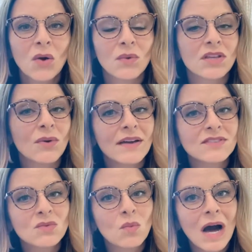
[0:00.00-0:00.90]
where you have
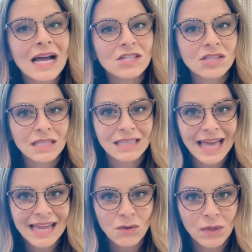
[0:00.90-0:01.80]
to watch the
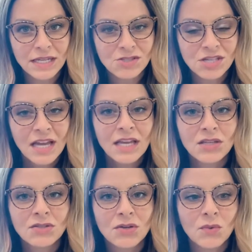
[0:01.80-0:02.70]
language.
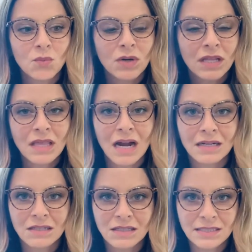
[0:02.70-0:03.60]
One of the
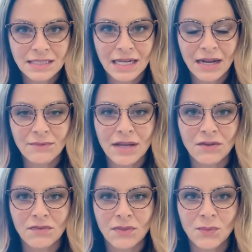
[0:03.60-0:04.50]
articles that I read
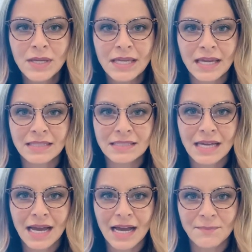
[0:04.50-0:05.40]
over the weekend
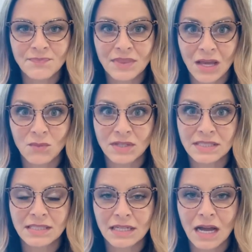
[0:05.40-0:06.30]
that
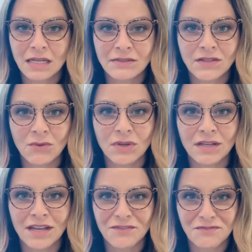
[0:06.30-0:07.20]
was kind of
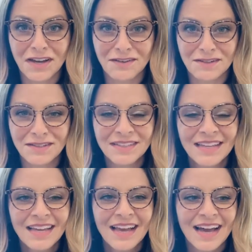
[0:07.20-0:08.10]
going viral
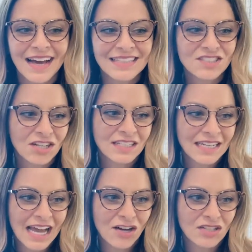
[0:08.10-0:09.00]
started
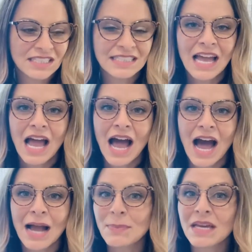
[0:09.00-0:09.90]
out as,
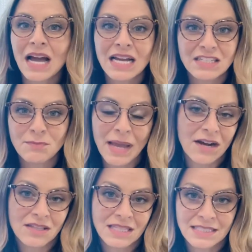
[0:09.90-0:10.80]
I'm the kind of
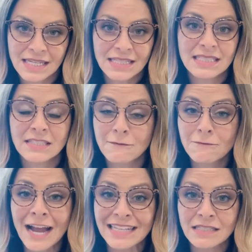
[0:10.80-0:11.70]
parent that tends to
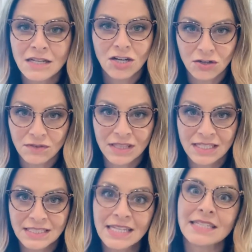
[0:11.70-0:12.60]
fret over
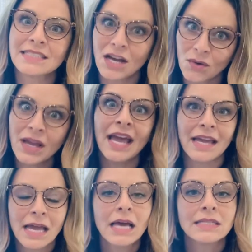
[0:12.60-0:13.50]
these things. Okay,
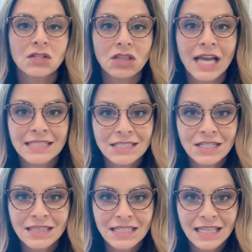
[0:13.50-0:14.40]
so let's
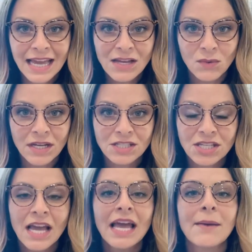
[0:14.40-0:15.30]
look at the language.
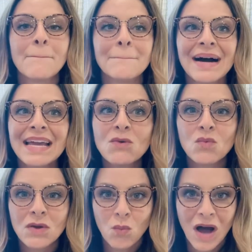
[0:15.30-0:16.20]
Might
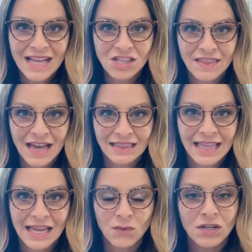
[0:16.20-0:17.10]
we watch that
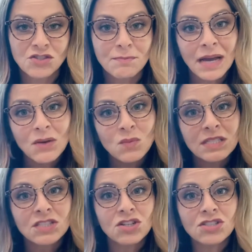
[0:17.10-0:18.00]
language? Might we
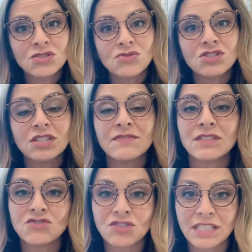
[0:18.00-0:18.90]
start to shift
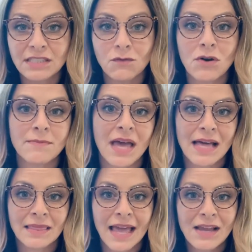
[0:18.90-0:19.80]
and transform
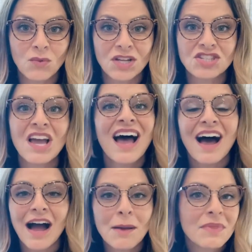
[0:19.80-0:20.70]
that language?
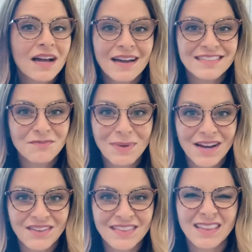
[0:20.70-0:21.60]
I'm the kind of
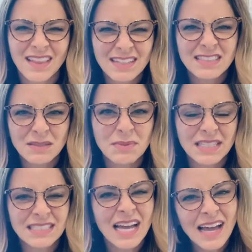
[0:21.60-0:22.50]
parent that likes to be
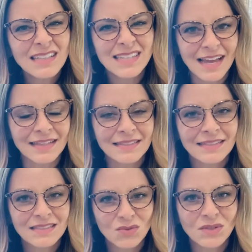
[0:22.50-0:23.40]
dialed in
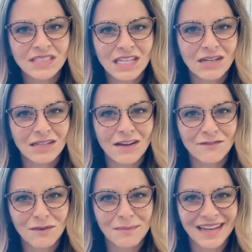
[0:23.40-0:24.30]
to what's going on
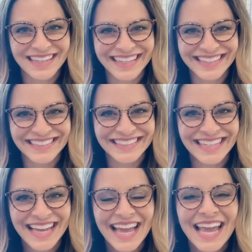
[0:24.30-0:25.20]
for my kids.
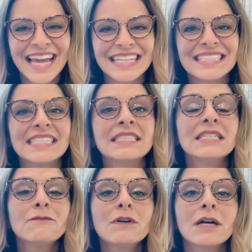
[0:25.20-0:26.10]
And it's a
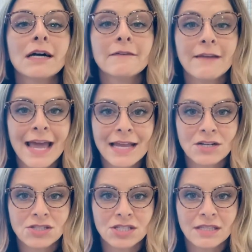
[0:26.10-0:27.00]
different kind of
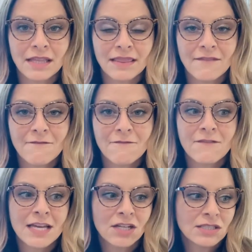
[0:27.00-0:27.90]
energy that then
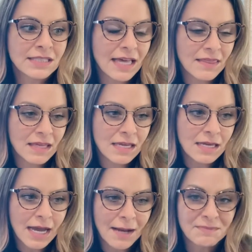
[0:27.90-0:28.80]
fills
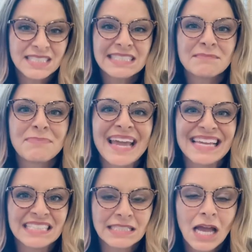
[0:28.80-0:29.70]
the
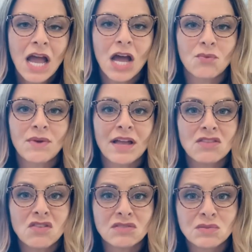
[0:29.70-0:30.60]
space
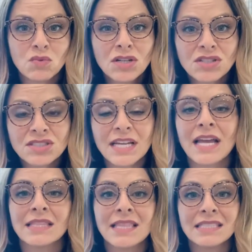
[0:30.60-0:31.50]
around those words
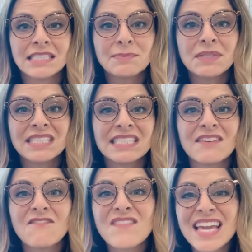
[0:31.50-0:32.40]
and then spills
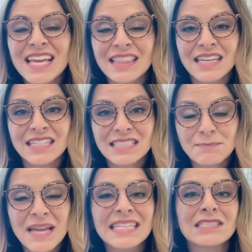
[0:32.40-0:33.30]
the
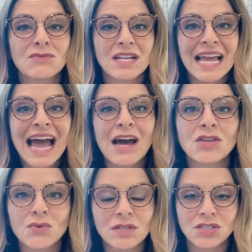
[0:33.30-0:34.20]
space around how
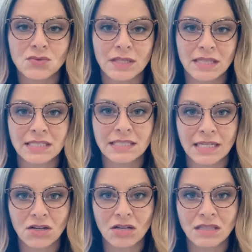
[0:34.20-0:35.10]
you are doing this
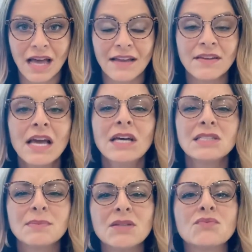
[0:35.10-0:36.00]
thing called life.
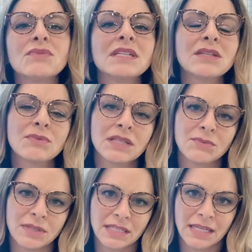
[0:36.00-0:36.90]
So be really, really,
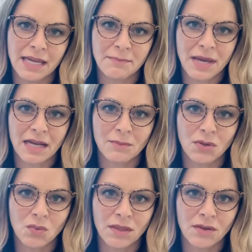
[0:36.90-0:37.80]
really
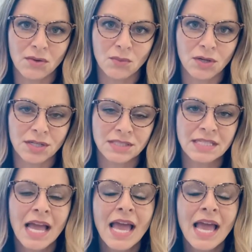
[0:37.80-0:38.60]
impeccable with your words.